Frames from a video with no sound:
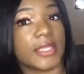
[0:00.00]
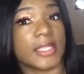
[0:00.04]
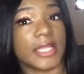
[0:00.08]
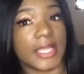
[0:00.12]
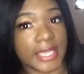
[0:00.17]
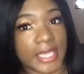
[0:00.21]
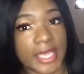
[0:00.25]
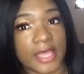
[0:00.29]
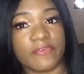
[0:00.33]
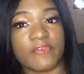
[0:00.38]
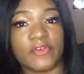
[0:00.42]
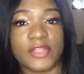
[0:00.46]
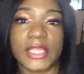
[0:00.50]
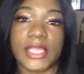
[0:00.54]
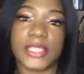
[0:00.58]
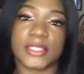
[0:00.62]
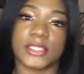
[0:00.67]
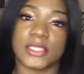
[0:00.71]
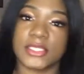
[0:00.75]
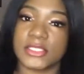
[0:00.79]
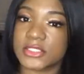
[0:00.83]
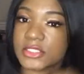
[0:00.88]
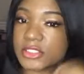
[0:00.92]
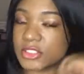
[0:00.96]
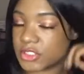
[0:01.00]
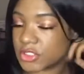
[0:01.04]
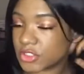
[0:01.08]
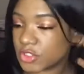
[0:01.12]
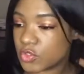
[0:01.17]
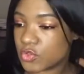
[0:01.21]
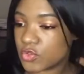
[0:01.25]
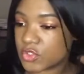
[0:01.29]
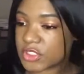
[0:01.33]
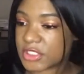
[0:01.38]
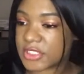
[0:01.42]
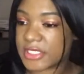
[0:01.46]
Like I feel like this,
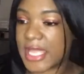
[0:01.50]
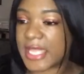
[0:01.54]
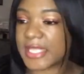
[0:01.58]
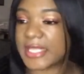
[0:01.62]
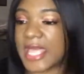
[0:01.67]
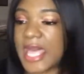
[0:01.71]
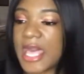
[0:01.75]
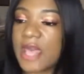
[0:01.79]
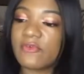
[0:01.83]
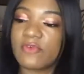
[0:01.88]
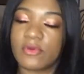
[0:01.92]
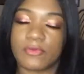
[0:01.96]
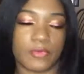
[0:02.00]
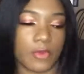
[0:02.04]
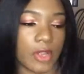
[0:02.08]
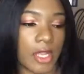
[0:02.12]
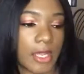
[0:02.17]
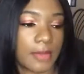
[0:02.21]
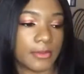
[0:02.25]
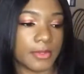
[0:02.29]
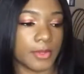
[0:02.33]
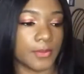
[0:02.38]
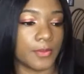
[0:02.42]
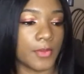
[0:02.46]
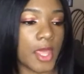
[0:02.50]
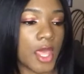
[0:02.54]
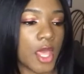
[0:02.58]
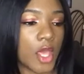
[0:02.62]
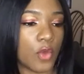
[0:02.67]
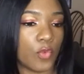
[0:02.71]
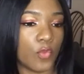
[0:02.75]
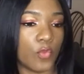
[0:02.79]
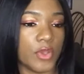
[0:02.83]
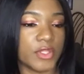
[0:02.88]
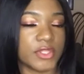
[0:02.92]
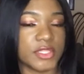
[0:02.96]
you should not have a problem
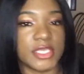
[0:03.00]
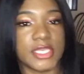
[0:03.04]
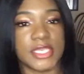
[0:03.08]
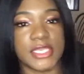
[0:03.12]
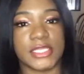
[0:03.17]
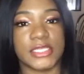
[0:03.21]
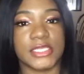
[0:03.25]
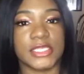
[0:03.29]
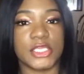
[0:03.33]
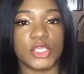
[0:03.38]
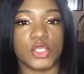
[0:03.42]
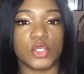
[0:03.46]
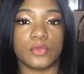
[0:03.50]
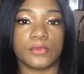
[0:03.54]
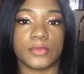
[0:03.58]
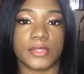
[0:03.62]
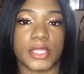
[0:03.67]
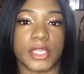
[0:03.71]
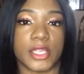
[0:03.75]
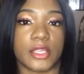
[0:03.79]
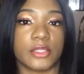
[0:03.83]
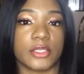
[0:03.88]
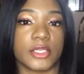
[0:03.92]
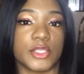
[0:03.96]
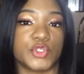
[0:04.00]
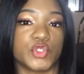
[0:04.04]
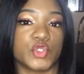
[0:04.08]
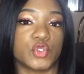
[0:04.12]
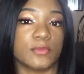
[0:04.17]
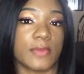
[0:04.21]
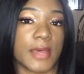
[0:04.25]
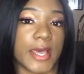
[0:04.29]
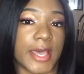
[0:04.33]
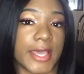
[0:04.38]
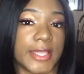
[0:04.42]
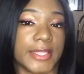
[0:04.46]
with any human hair that you
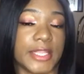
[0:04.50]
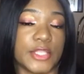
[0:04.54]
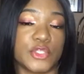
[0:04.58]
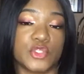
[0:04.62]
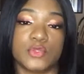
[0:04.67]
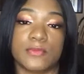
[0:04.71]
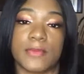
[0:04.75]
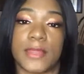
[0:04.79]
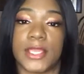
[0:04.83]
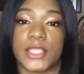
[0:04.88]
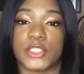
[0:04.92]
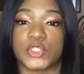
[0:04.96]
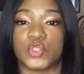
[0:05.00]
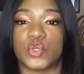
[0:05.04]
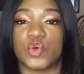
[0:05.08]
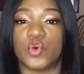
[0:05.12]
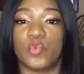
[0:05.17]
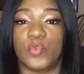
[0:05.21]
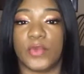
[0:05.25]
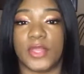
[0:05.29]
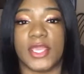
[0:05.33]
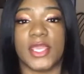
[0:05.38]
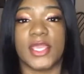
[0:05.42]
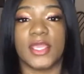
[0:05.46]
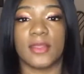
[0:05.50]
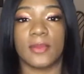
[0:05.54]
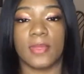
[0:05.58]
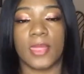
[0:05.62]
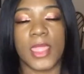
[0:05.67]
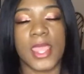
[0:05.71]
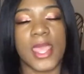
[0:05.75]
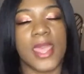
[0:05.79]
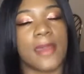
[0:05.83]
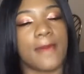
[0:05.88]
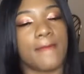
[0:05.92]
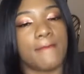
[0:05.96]
buy, that you make into a wig,
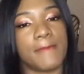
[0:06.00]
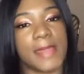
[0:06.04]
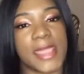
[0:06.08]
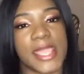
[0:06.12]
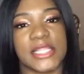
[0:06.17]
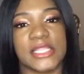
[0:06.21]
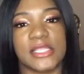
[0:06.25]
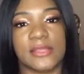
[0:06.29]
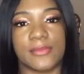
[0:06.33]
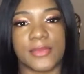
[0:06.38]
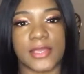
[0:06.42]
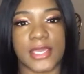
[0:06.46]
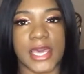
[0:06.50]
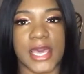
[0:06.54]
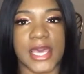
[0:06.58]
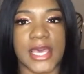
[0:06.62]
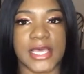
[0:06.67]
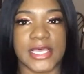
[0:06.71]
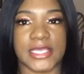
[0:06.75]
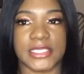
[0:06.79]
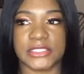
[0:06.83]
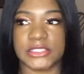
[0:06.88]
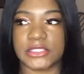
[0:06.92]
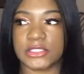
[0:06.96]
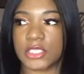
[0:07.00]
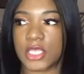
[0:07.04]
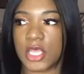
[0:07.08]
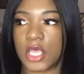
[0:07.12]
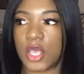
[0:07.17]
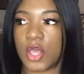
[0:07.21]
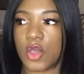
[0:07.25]
mainly because